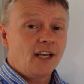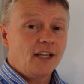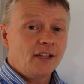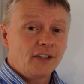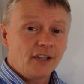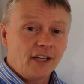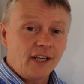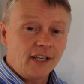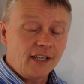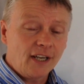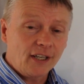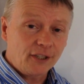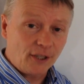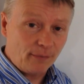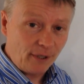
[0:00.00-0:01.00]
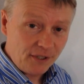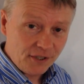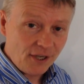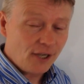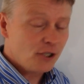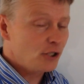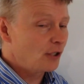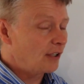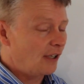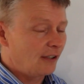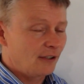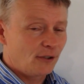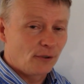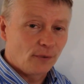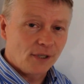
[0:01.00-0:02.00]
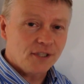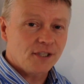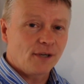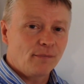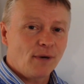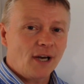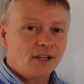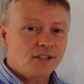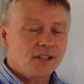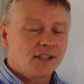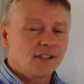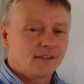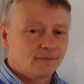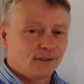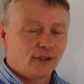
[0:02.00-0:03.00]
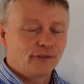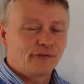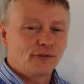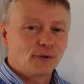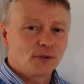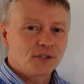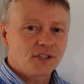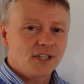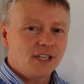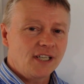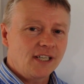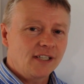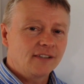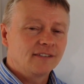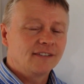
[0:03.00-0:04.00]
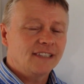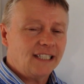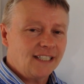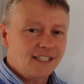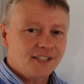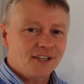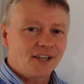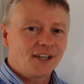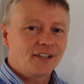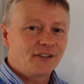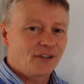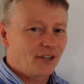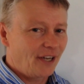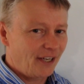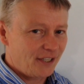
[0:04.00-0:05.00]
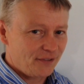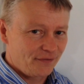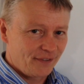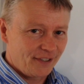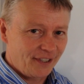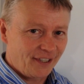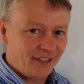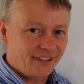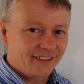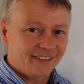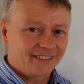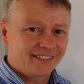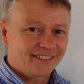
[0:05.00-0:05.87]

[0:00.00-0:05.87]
in the uh, comment comment section. I'll always come back to you. Look forward to seeing you inside the next video.